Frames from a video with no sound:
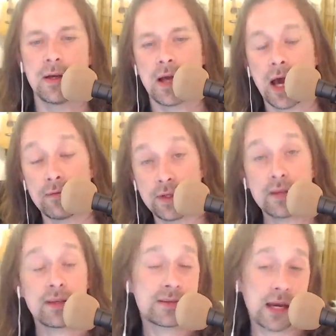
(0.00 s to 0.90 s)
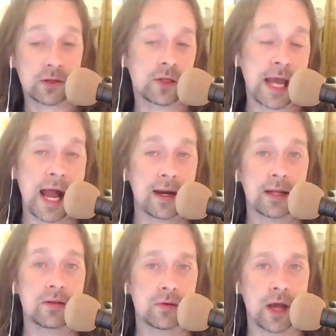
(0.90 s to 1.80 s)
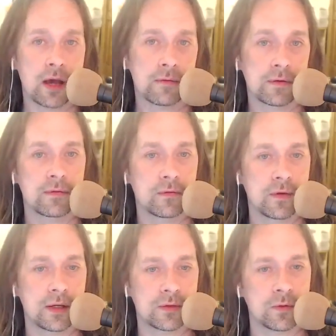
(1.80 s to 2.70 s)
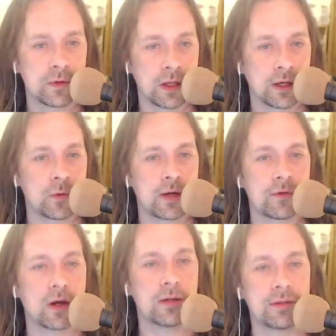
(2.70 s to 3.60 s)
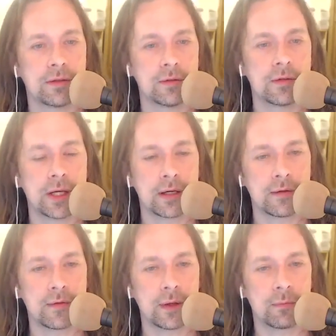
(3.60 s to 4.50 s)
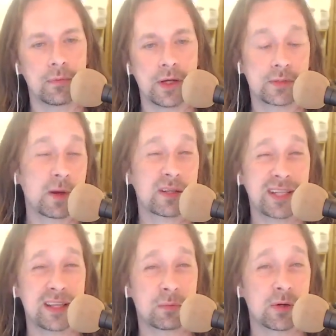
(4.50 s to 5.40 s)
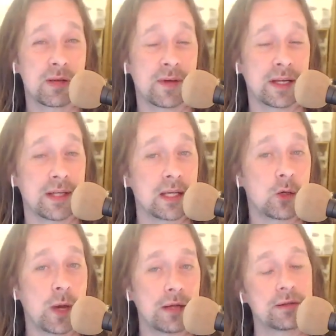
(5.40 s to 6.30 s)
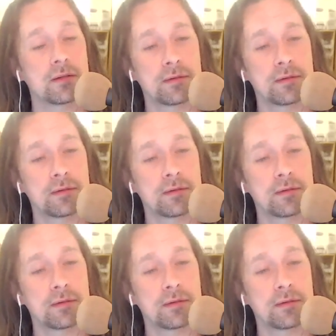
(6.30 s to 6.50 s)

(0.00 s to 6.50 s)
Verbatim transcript: I've done this actually at A2CAF as like when I've gone to the the especially the pre-event incubate.